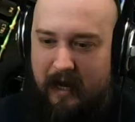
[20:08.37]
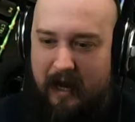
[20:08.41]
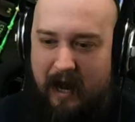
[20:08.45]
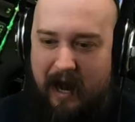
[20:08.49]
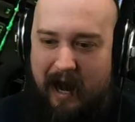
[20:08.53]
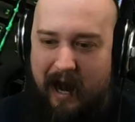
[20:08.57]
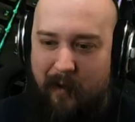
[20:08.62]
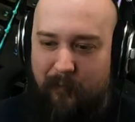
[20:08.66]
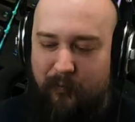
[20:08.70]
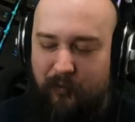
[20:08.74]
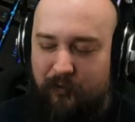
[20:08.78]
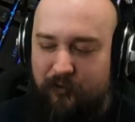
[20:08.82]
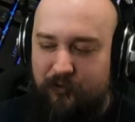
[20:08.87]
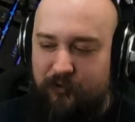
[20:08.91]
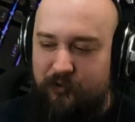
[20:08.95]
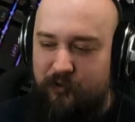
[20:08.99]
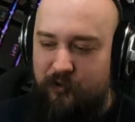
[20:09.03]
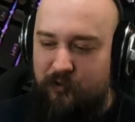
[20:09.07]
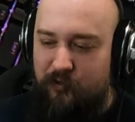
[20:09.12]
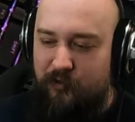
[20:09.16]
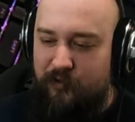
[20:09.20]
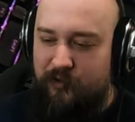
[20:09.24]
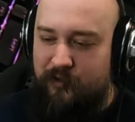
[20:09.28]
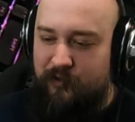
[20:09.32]
apple
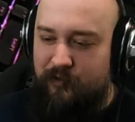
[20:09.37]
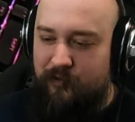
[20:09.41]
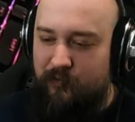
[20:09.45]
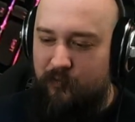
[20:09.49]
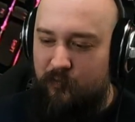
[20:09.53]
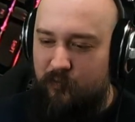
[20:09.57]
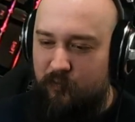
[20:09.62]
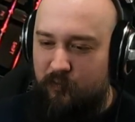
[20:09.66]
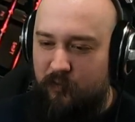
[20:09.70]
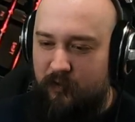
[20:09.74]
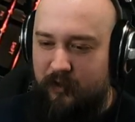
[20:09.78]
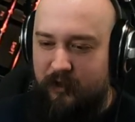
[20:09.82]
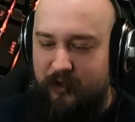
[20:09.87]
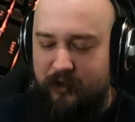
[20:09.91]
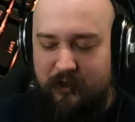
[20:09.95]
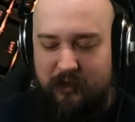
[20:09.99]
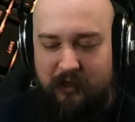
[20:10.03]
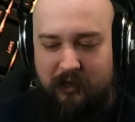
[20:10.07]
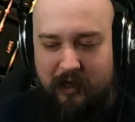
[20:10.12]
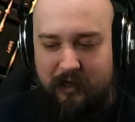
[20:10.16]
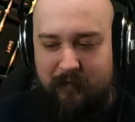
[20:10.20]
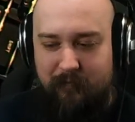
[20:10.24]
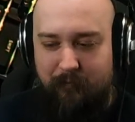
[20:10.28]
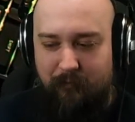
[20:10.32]
juice with a
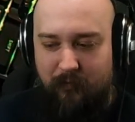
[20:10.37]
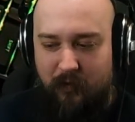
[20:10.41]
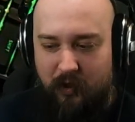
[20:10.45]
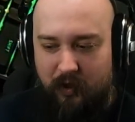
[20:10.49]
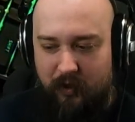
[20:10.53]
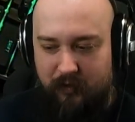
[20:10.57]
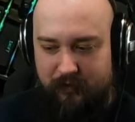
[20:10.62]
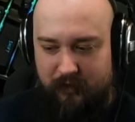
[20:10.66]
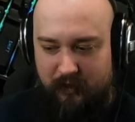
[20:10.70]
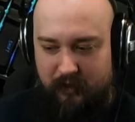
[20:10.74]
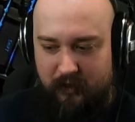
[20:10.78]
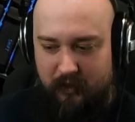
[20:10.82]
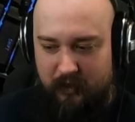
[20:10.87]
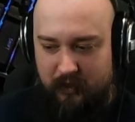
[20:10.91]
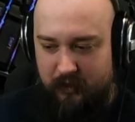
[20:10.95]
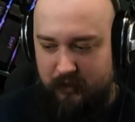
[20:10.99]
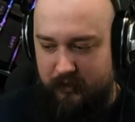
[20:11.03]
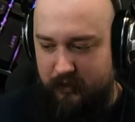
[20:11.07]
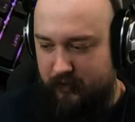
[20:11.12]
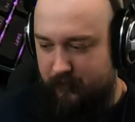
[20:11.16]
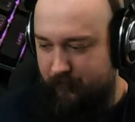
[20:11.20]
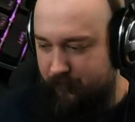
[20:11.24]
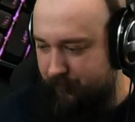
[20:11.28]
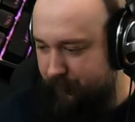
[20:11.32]
slight
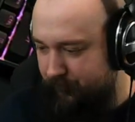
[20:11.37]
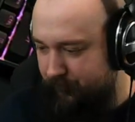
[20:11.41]
maltiness.